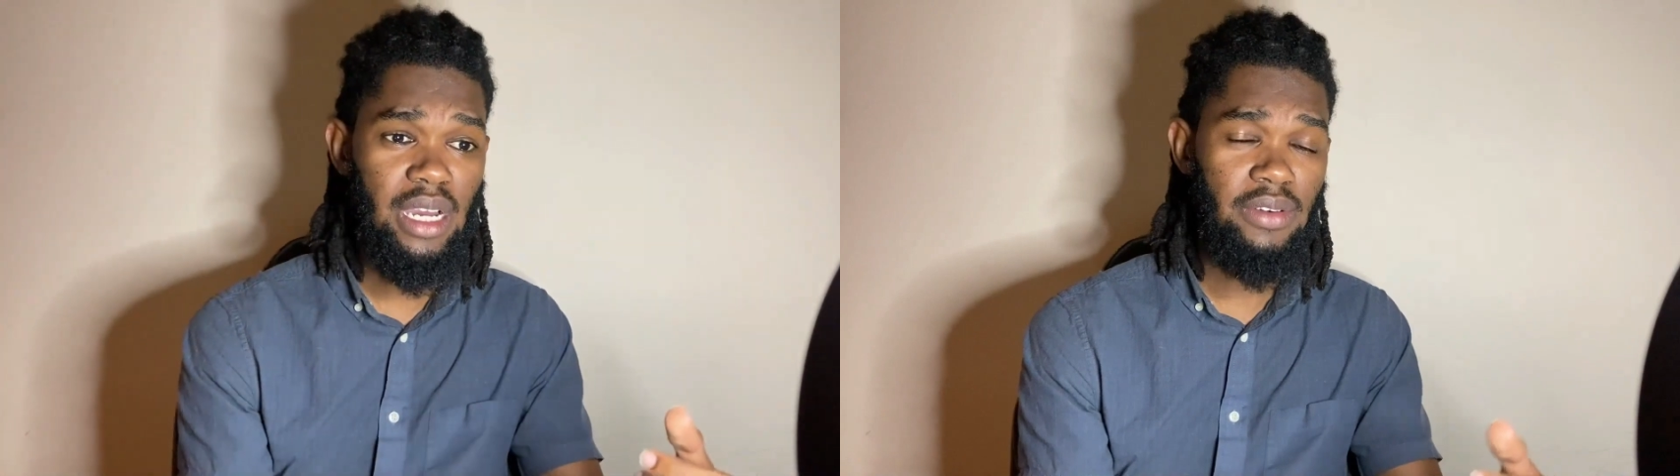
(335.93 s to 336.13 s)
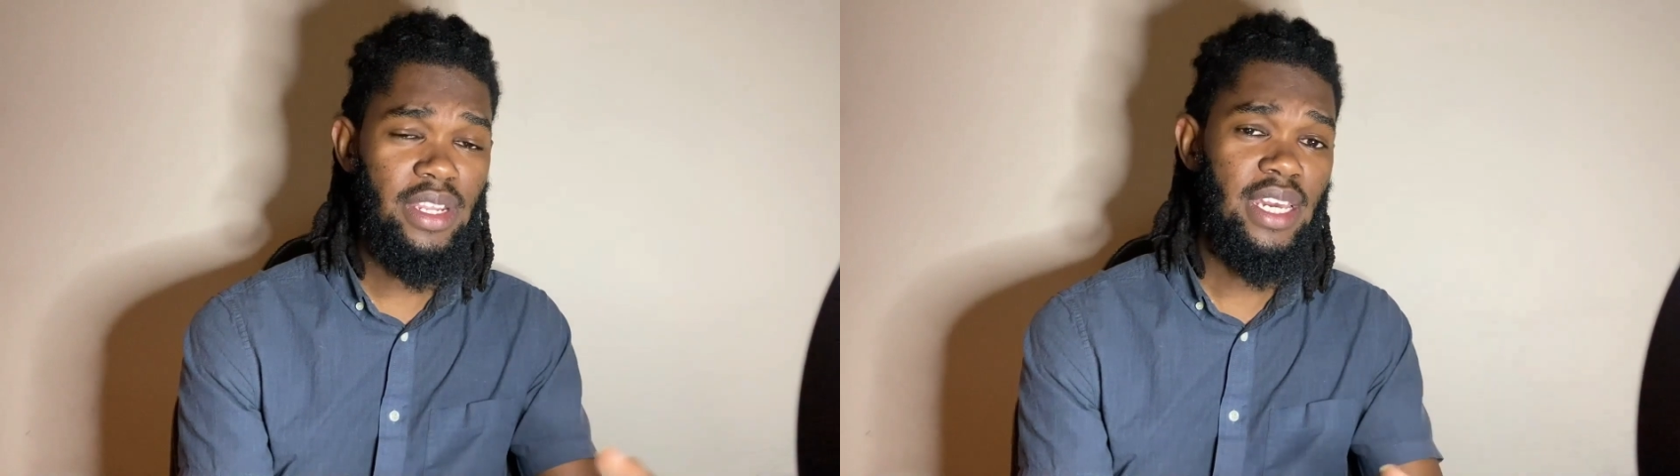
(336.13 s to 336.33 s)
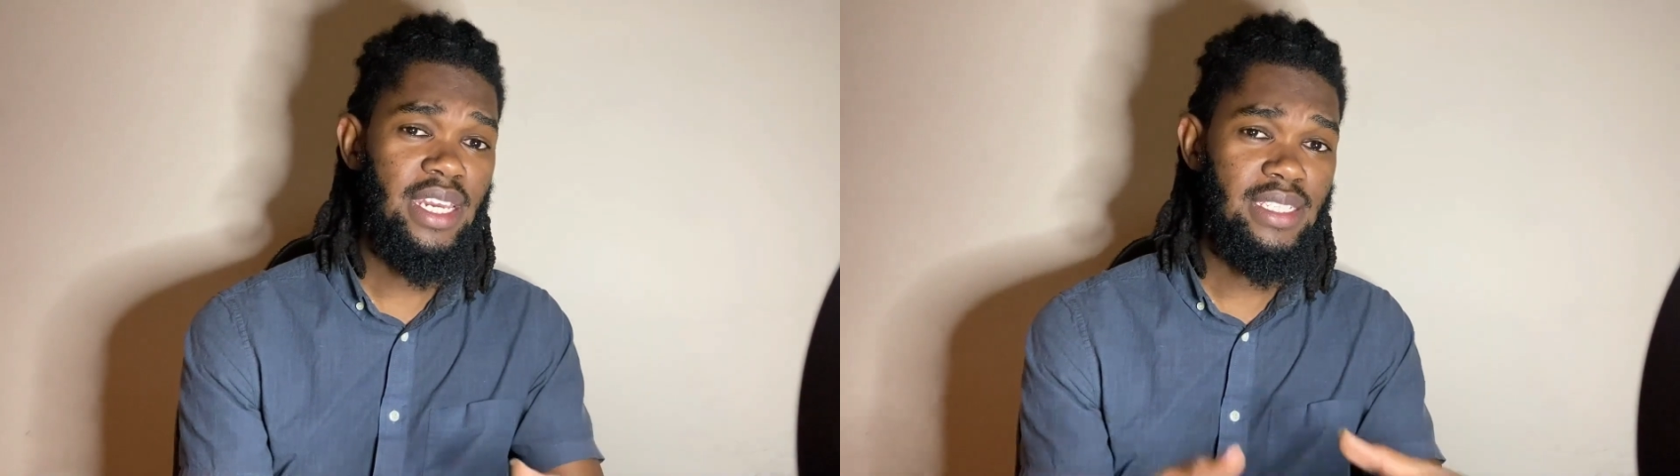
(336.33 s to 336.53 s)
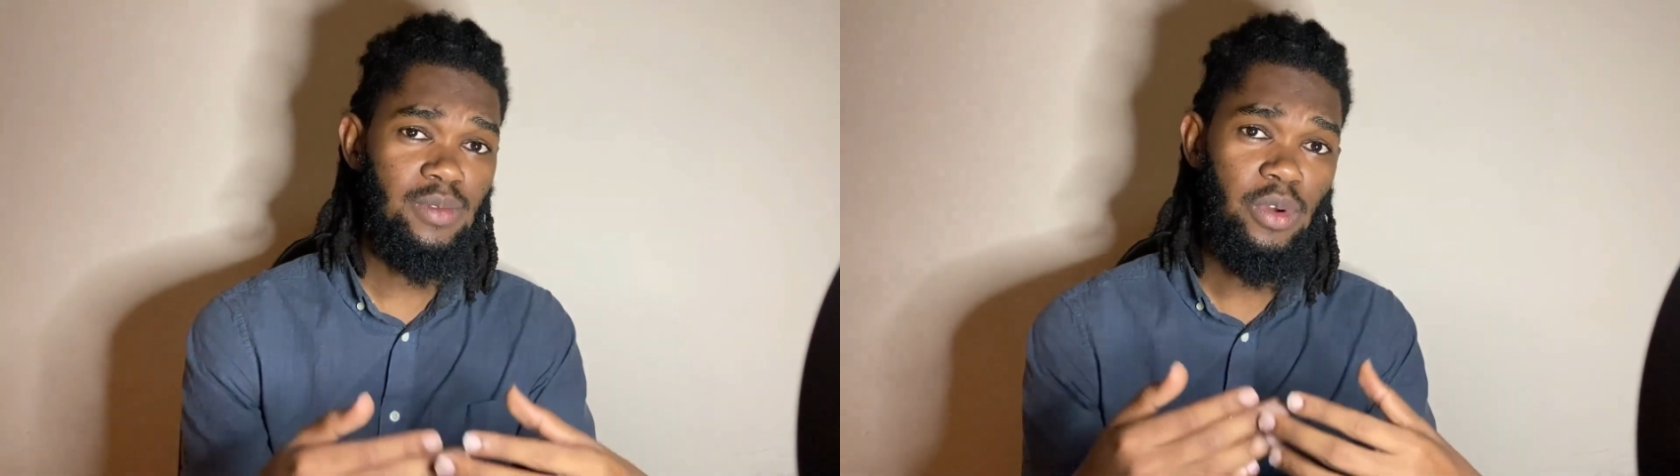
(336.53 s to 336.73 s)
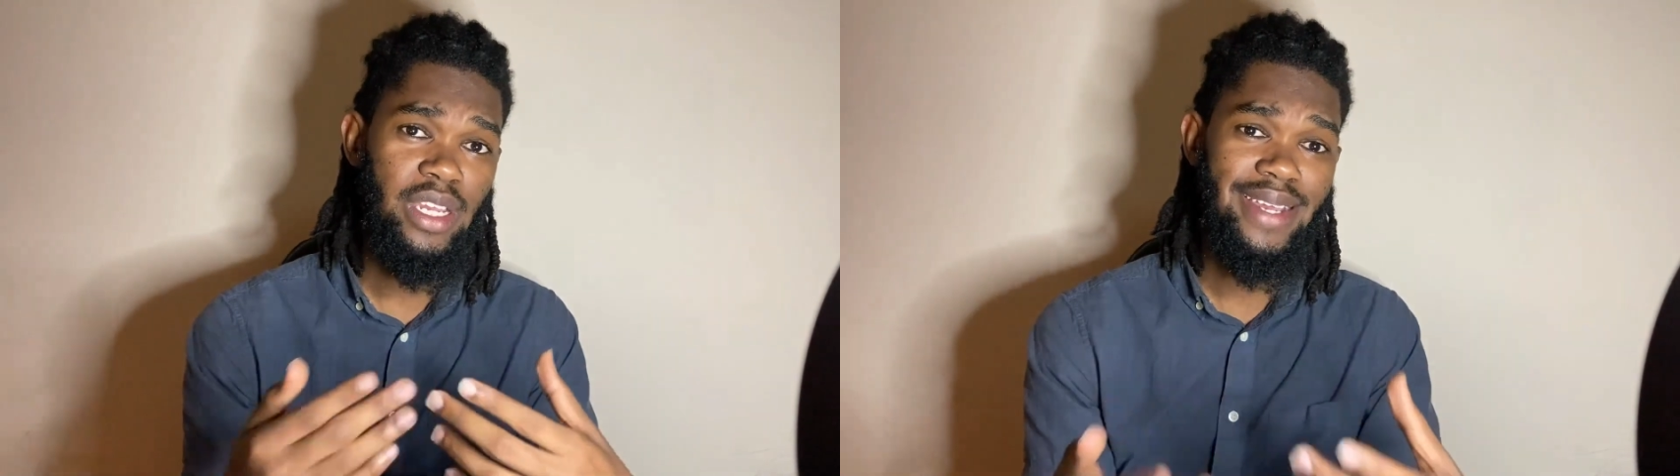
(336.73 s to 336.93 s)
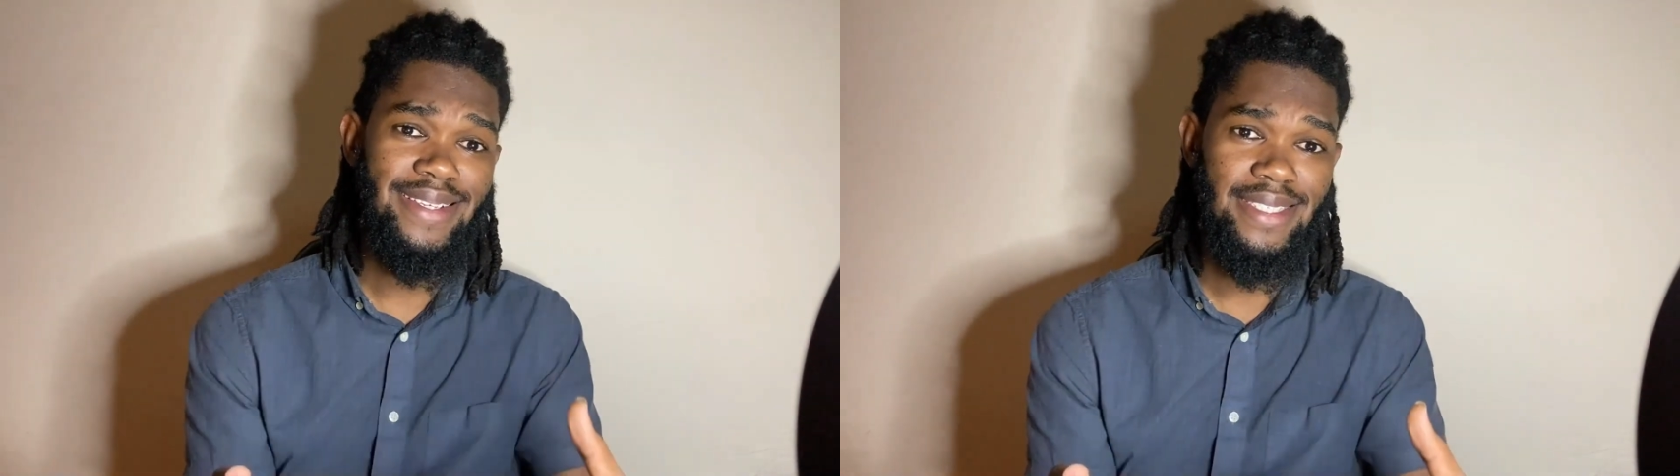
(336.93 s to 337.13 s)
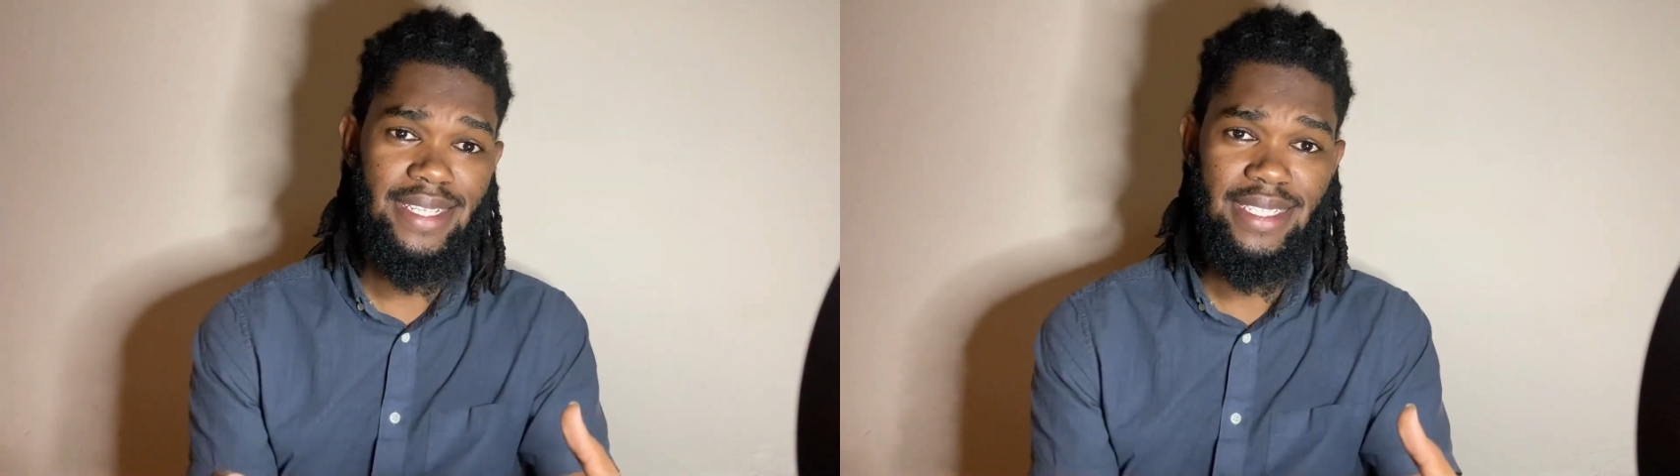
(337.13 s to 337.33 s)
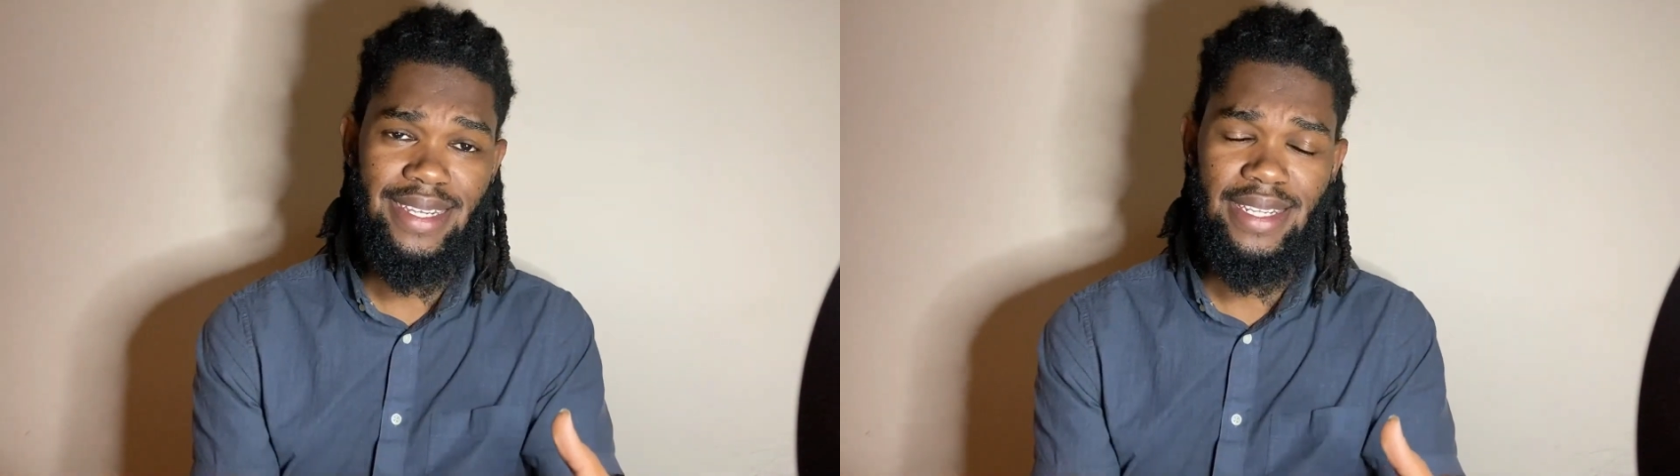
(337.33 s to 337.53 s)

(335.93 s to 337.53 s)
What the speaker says: it's working as intended.